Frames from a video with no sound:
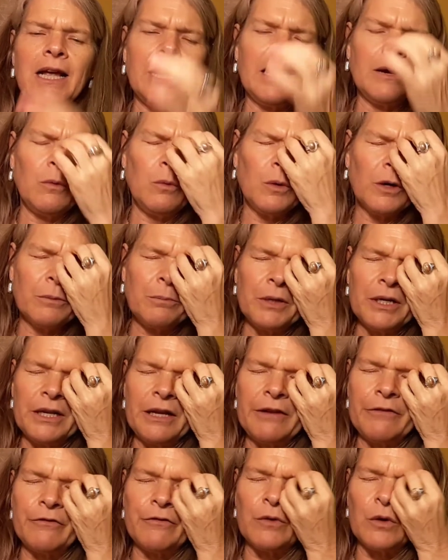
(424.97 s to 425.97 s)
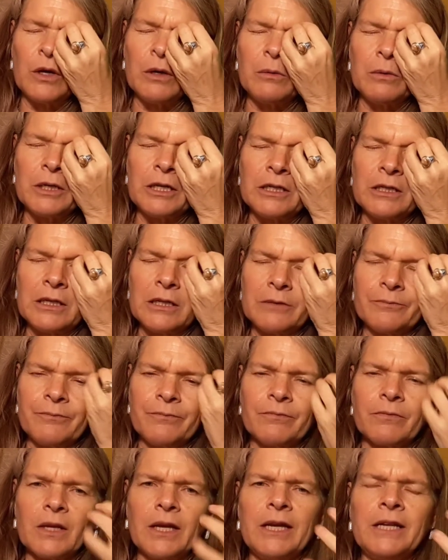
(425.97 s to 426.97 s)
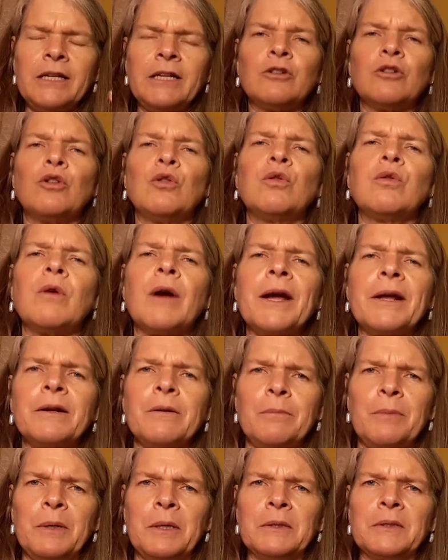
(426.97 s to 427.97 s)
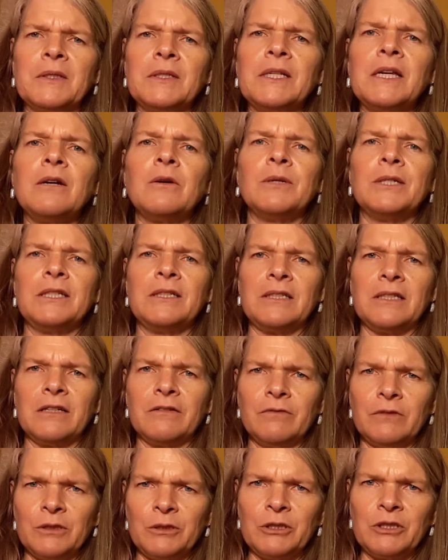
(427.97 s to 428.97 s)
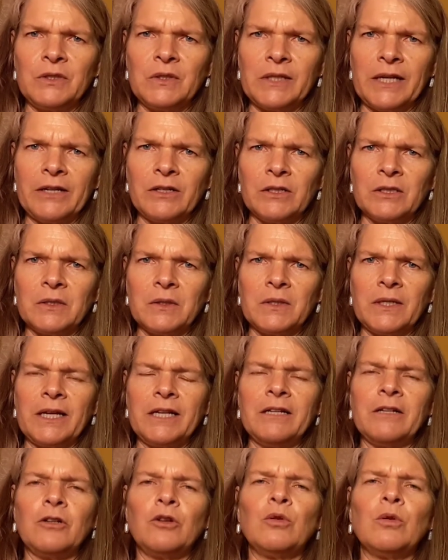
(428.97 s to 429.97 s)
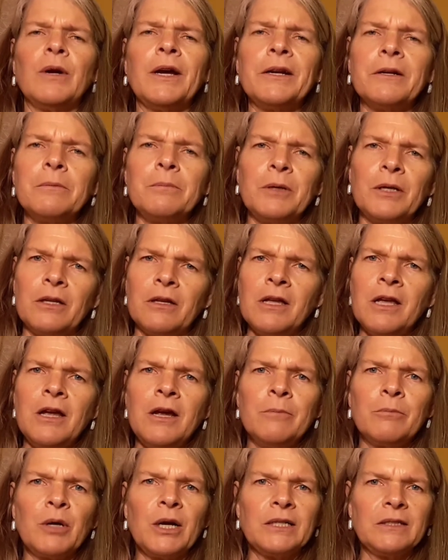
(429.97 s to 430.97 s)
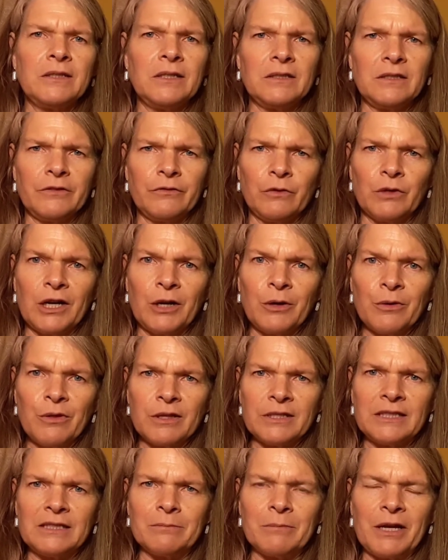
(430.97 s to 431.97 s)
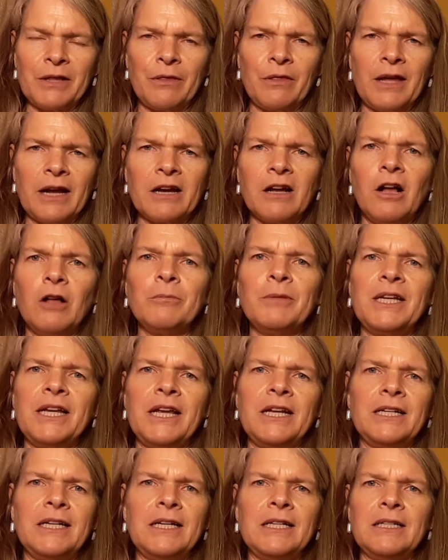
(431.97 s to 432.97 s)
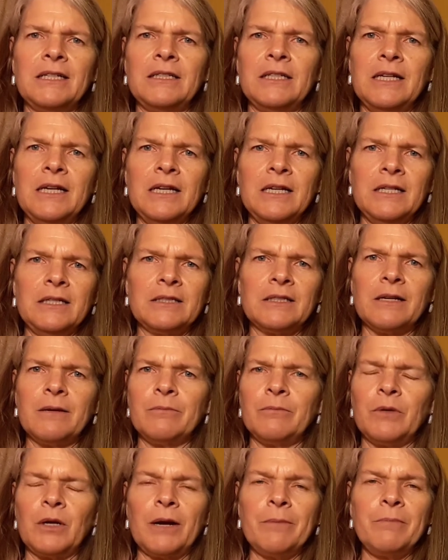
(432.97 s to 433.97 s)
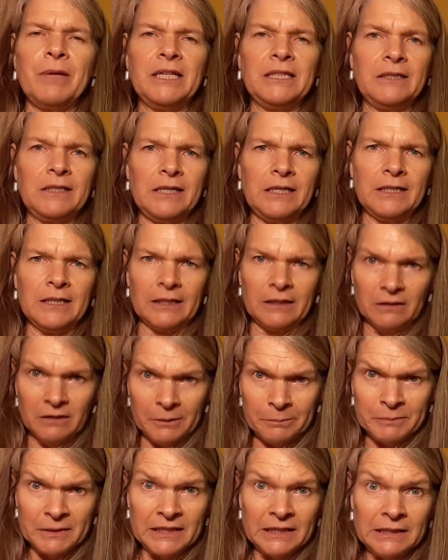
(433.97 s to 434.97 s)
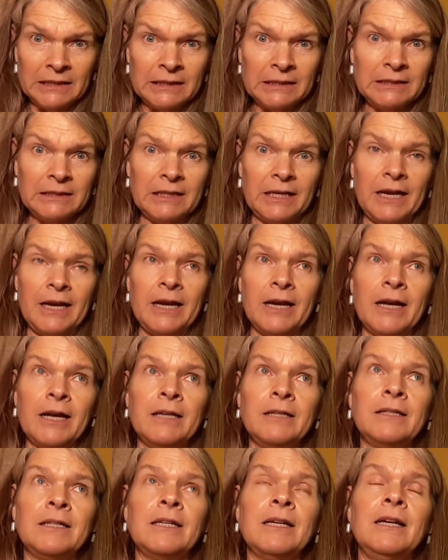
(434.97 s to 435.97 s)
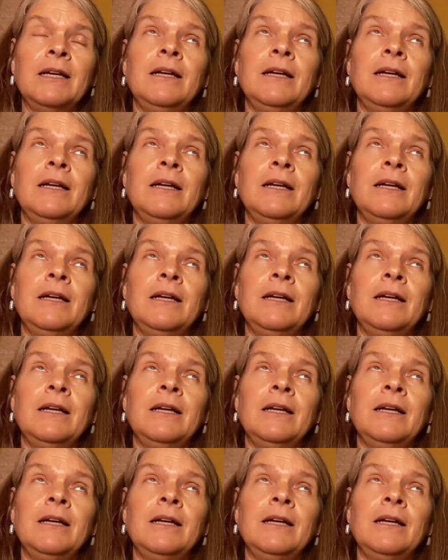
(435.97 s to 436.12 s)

And we're bringing forward an incredible sequence of lunar cycles, an incredible process of growth this month that culminated in some amazing eclipses and